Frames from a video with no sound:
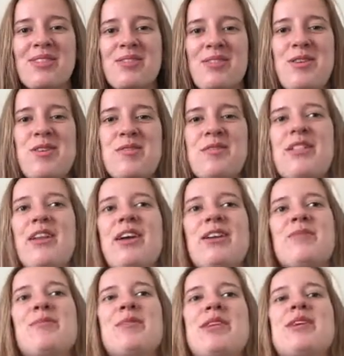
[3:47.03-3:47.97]
he
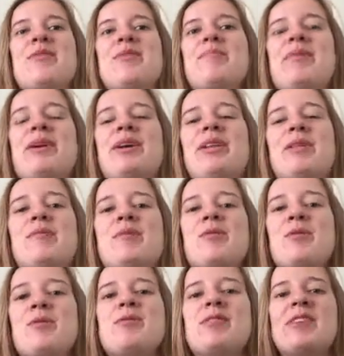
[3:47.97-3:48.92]
could barely
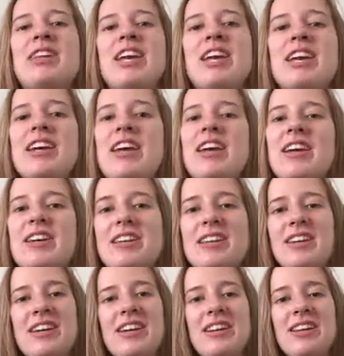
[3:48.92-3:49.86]
move and he had to
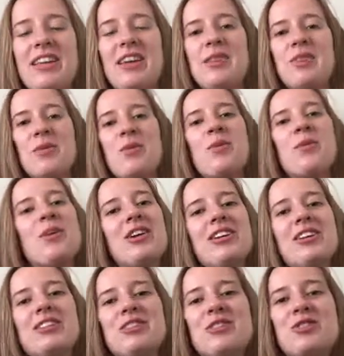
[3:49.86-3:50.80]
get the
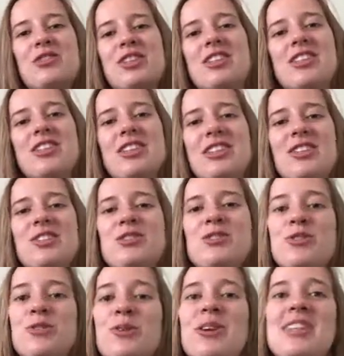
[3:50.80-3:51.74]
oil injected in his
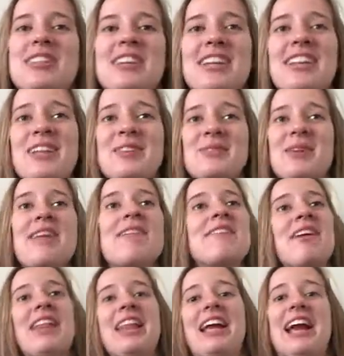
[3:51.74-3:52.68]
joints. That's what I
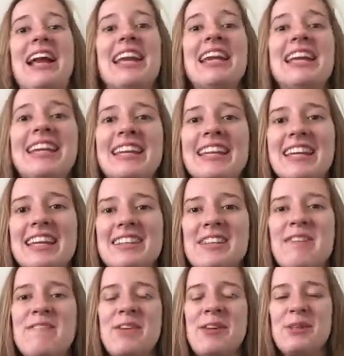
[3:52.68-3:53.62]
felt like I needed,
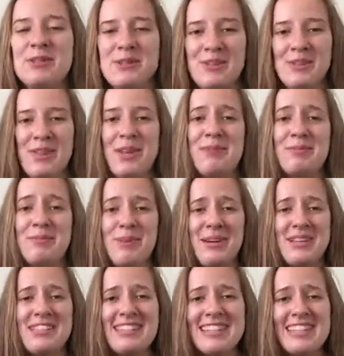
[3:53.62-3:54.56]
because I felt so
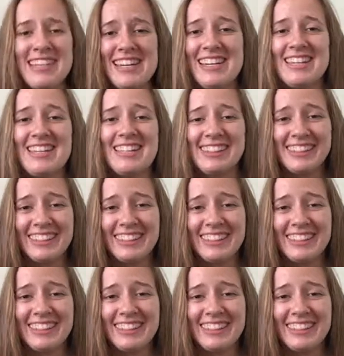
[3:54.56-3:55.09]
rusty.